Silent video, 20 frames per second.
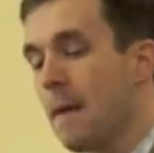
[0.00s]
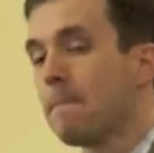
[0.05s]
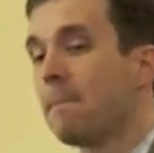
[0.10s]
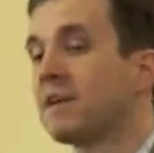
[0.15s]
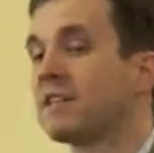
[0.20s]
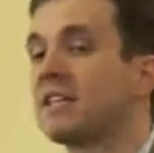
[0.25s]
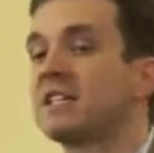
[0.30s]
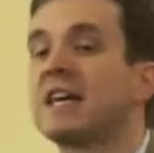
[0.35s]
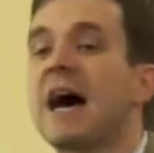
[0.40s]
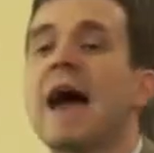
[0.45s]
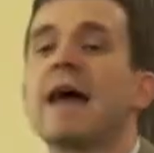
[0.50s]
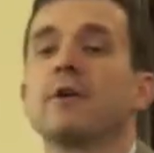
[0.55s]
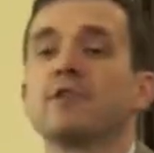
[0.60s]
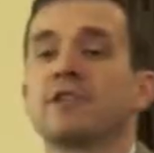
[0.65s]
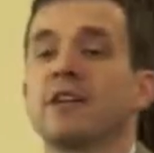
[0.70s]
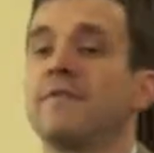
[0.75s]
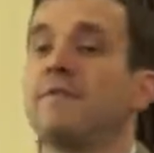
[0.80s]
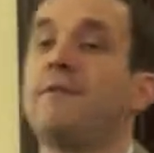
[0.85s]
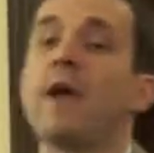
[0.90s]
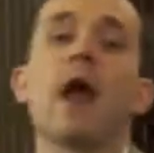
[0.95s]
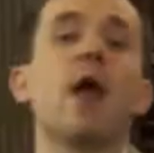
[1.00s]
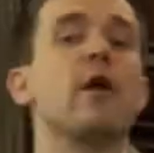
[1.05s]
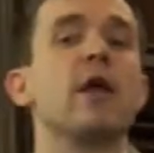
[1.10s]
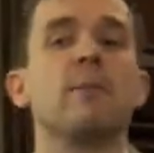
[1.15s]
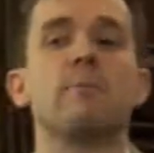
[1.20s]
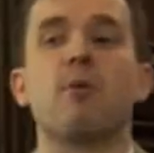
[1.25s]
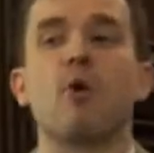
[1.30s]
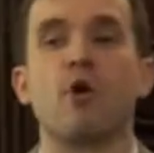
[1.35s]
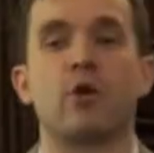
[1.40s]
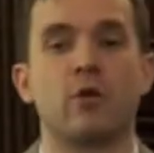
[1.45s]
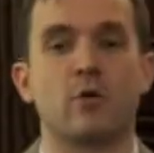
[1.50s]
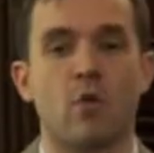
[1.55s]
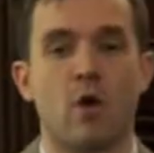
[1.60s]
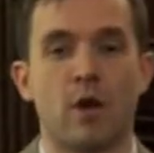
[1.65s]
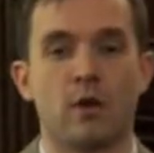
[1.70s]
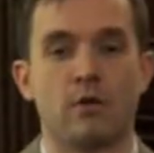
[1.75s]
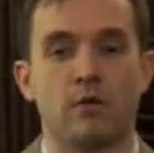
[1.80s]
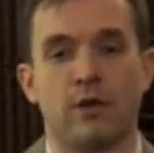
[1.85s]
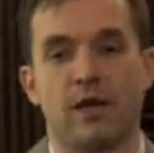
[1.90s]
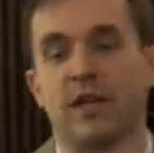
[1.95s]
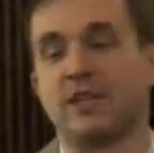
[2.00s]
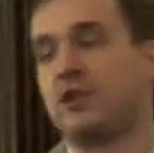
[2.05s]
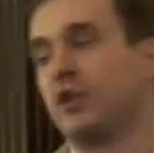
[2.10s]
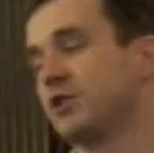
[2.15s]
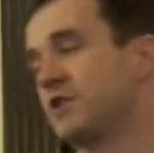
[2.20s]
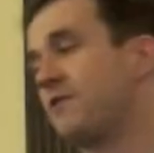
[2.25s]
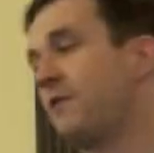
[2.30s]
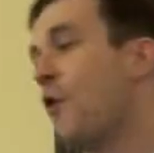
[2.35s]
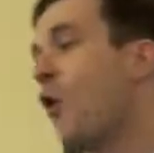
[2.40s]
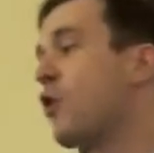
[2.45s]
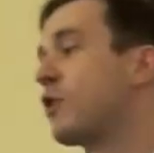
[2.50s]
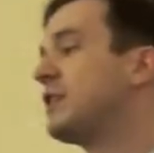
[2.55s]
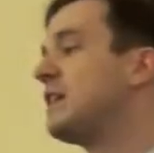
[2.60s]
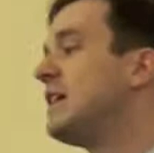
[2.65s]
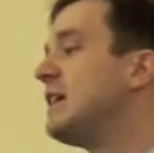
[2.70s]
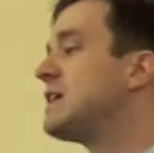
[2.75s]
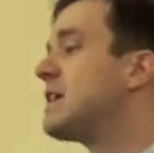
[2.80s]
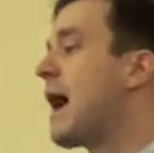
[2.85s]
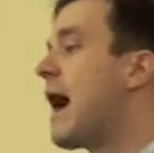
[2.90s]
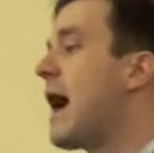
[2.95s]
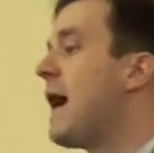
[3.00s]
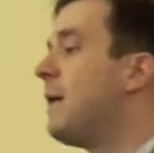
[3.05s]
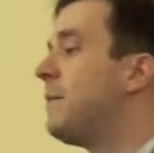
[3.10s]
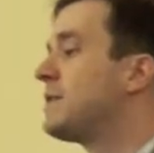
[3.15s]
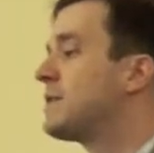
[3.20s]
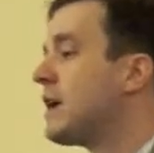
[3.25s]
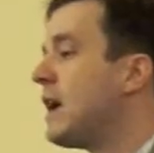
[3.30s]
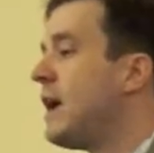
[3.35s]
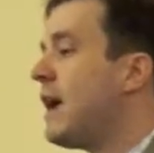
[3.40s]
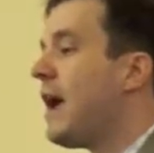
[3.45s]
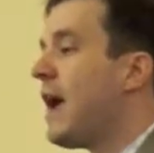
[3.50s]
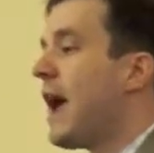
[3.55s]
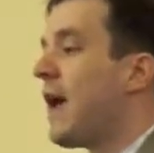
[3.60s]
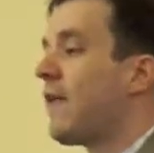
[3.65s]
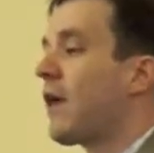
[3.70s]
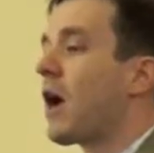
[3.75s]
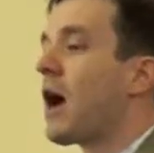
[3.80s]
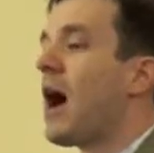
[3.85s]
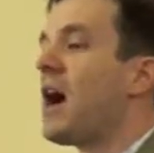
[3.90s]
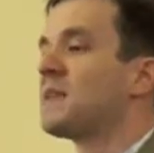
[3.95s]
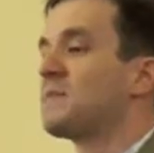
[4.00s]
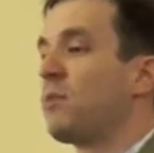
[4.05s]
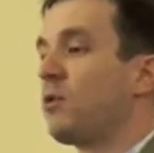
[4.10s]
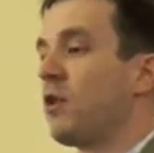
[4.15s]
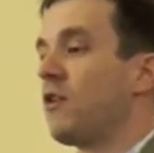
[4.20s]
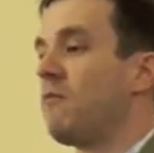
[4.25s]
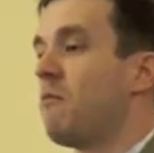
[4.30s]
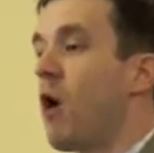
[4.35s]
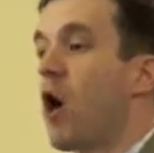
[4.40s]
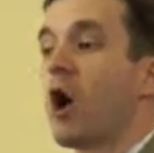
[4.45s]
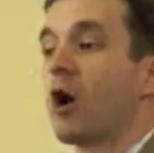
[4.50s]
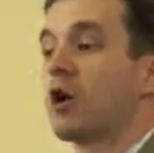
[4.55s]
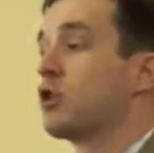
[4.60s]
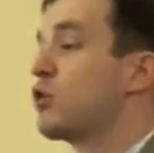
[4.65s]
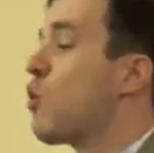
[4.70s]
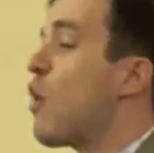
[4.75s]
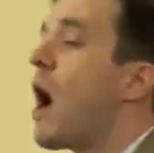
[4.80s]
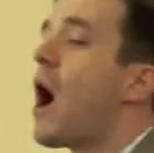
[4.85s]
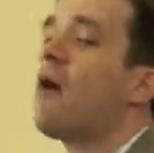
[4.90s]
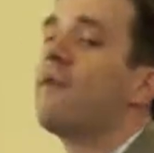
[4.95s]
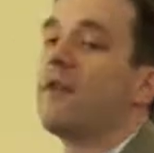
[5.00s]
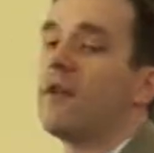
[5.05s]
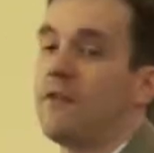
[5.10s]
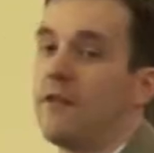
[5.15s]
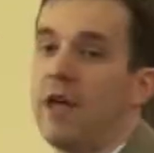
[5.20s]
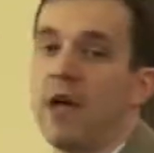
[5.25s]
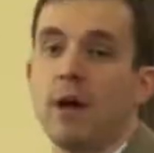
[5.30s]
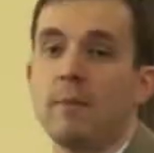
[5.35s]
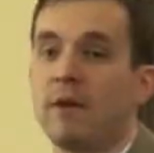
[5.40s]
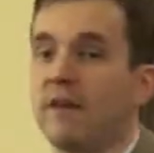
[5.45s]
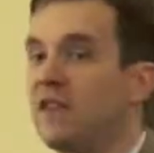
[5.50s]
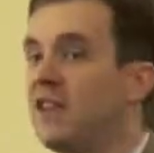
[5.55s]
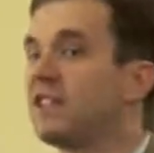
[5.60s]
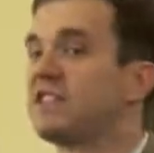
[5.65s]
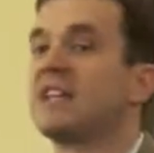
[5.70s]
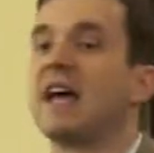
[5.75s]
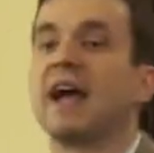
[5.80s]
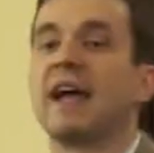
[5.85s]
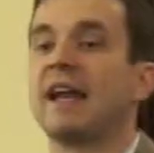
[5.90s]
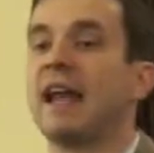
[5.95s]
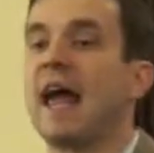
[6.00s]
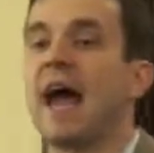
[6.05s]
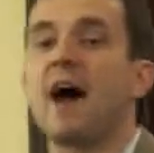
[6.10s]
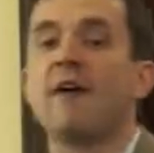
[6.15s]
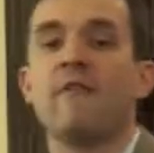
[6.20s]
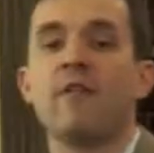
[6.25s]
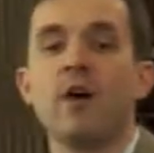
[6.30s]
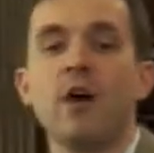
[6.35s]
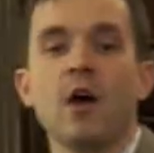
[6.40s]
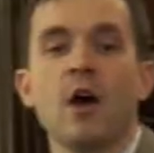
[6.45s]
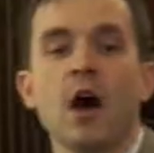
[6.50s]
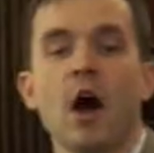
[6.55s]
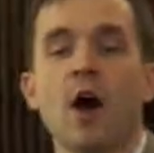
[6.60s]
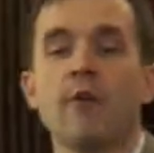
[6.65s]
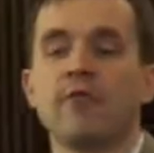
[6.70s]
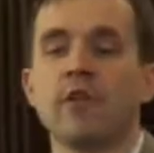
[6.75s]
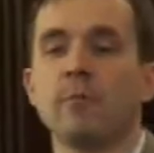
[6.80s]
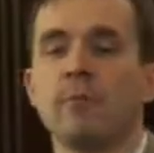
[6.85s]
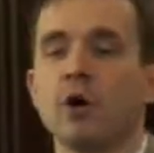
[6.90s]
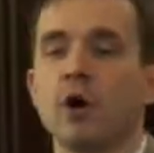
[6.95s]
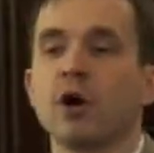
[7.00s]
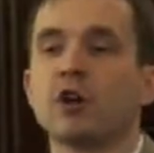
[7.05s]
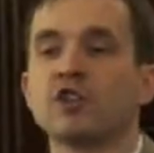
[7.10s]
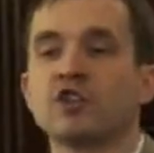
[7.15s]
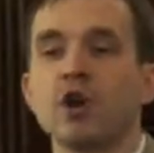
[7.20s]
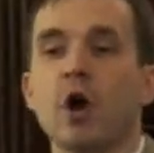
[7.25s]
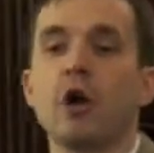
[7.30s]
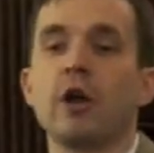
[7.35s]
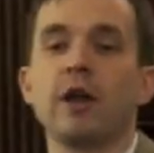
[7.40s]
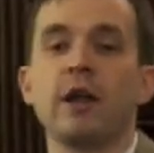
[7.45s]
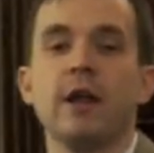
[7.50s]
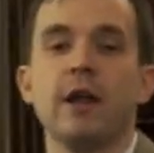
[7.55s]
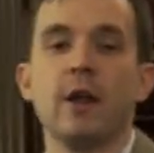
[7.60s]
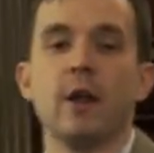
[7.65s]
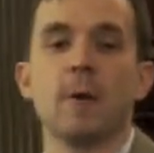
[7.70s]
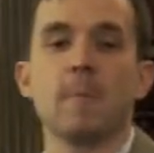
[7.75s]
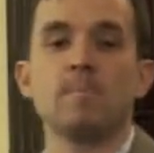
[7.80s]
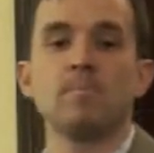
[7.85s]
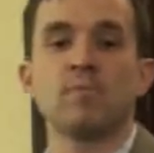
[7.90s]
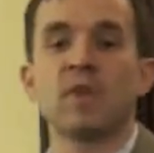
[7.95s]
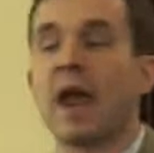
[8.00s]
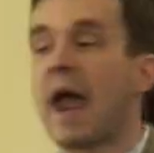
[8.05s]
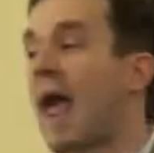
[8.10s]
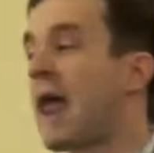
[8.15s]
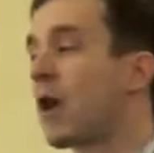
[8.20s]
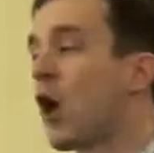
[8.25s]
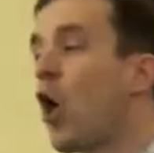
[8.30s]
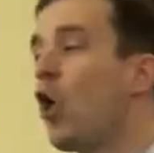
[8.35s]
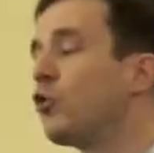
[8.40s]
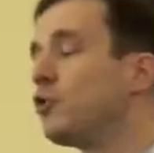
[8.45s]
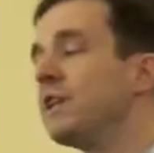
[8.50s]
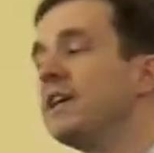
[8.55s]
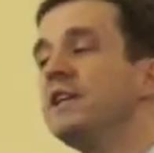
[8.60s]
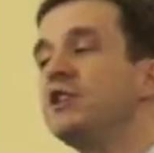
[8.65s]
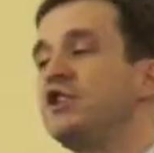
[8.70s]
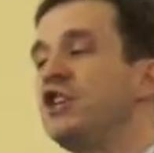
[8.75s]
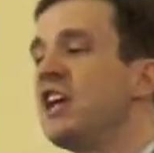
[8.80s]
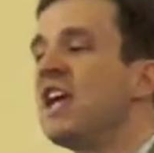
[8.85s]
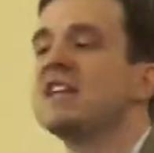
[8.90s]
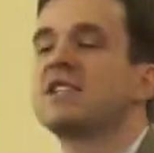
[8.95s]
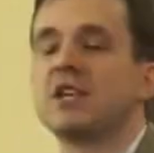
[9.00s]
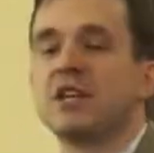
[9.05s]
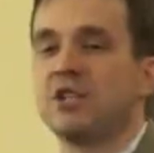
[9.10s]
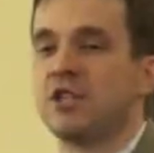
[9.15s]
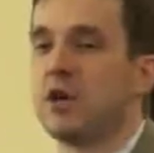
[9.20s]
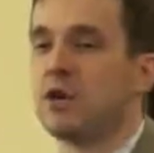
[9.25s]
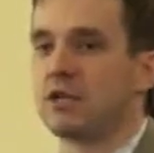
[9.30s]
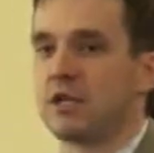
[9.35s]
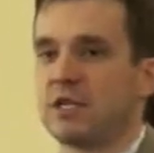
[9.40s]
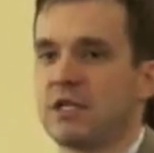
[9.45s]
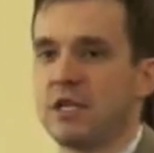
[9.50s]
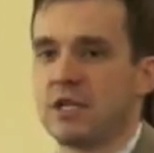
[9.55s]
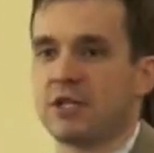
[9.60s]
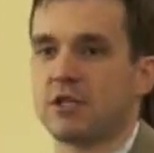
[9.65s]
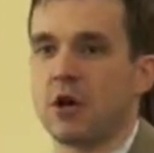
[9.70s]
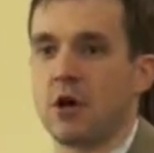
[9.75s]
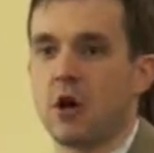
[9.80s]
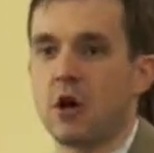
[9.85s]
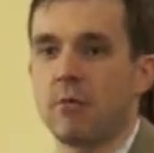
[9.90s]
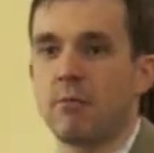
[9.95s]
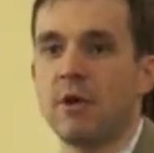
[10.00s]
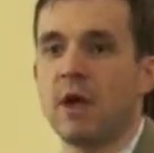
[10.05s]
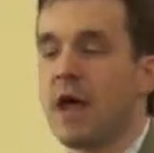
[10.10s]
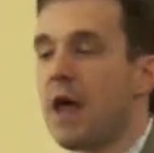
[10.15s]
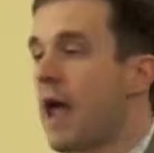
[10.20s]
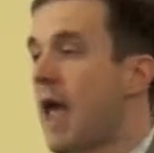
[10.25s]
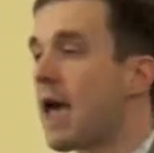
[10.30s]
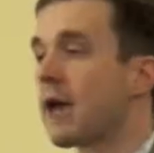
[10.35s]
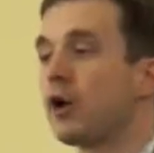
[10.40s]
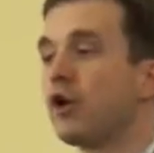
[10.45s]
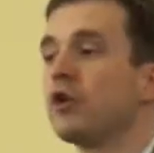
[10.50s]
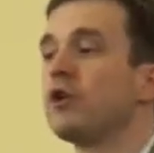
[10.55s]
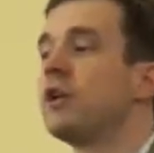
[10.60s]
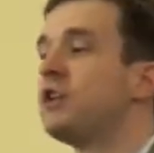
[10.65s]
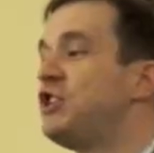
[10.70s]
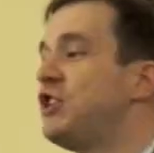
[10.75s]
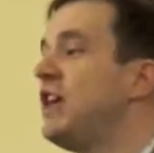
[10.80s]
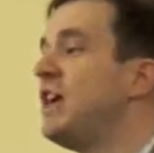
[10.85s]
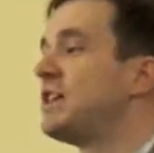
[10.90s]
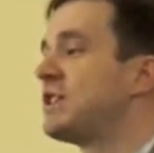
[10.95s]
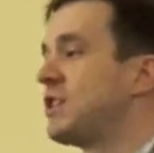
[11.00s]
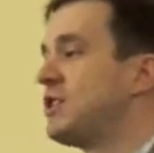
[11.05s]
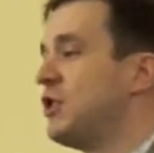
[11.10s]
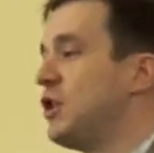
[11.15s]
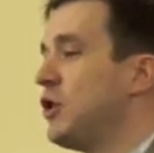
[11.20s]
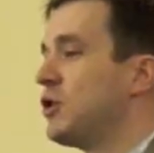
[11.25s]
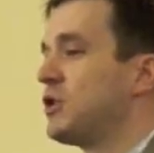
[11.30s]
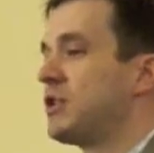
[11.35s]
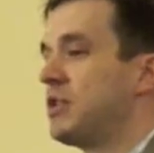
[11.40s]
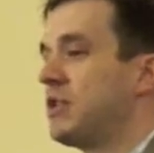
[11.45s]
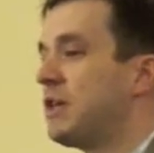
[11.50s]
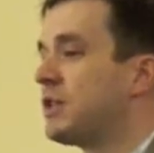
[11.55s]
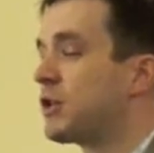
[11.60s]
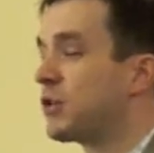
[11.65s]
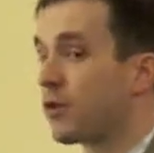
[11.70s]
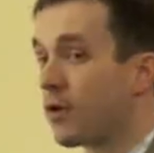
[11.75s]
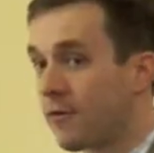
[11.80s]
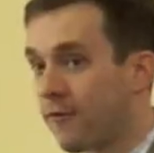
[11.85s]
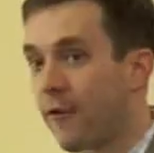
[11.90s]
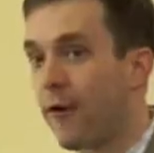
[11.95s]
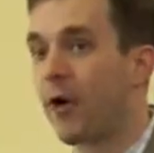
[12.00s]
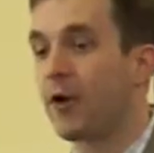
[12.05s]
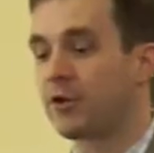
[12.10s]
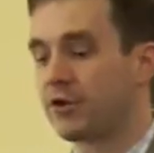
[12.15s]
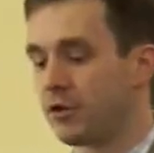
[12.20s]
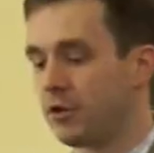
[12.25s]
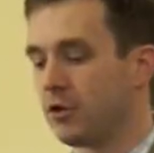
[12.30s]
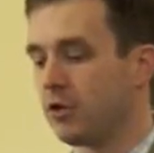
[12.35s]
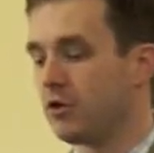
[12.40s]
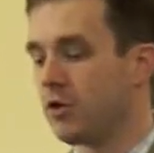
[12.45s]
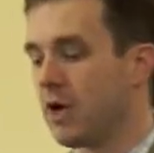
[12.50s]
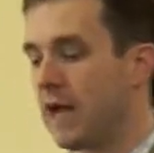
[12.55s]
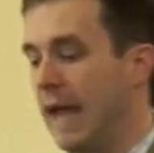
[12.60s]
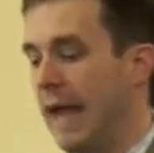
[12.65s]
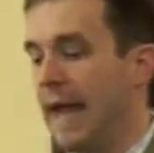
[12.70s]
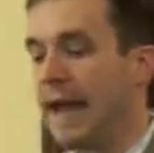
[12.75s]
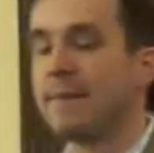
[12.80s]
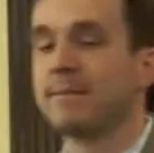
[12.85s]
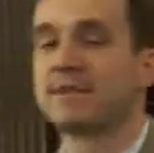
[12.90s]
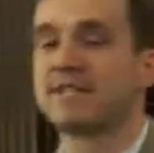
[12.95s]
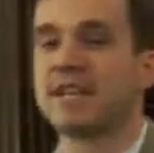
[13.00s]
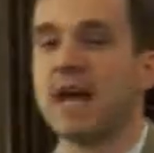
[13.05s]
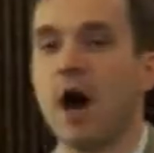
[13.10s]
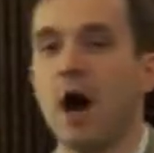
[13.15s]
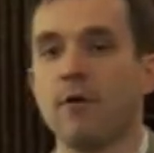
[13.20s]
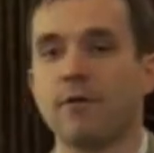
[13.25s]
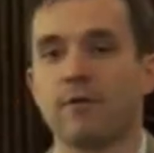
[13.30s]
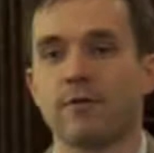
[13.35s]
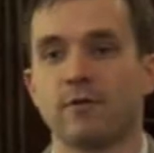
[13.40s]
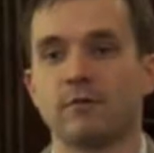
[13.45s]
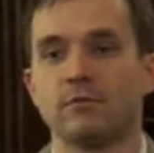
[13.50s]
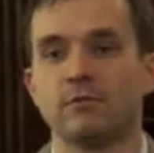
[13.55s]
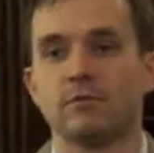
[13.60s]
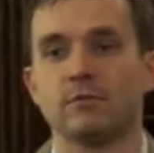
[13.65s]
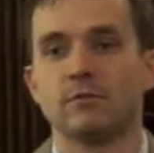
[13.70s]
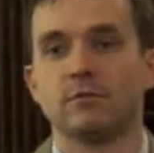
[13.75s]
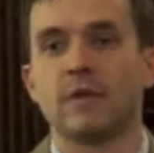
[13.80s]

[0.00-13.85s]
But the title is a very important one. It's used 14 times in the Gospel of Mark, 12 of them in the second half of the book, starting here. And only Jesus uses this term, and only Jesus uses it to refer to himself.